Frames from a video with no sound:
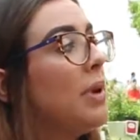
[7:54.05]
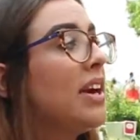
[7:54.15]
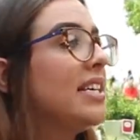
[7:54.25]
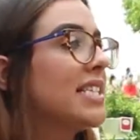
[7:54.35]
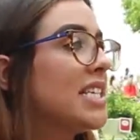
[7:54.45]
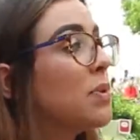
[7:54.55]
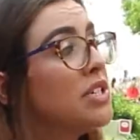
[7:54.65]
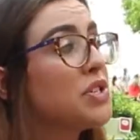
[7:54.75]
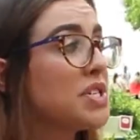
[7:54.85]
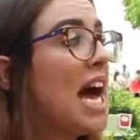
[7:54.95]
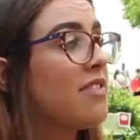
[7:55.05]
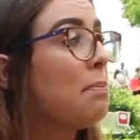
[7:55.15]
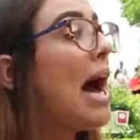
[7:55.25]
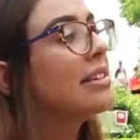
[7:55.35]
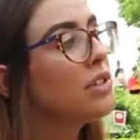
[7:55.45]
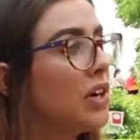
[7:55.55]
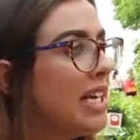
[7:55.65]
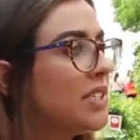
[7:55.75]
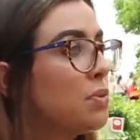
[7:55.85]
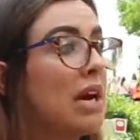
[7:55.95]
because this one does have a pattern on
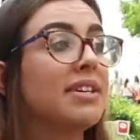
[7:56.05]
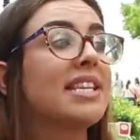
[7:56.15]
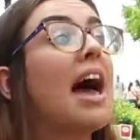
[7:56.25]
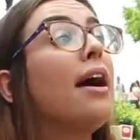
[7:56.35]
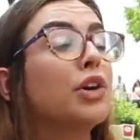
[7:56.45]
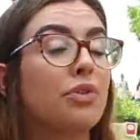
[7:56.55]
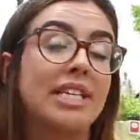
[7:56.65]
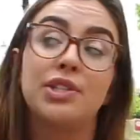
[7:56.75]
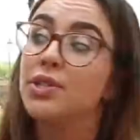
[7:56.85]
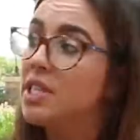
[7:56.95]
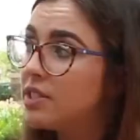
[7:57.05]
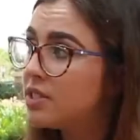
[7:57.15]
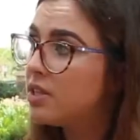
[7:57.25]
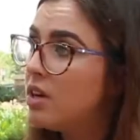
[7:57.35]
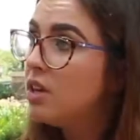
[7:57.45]
it whereas the Earl Grey doesn't.